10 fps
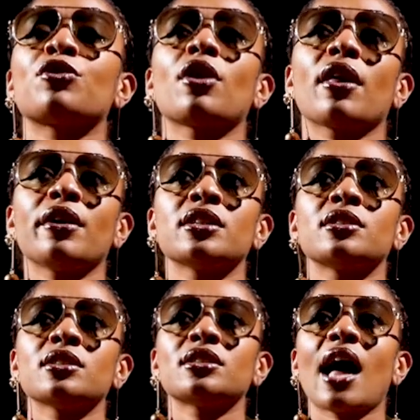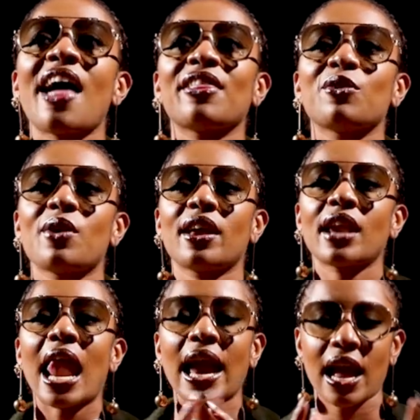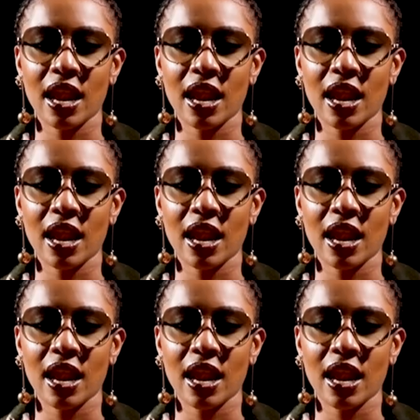So there is this other one, like,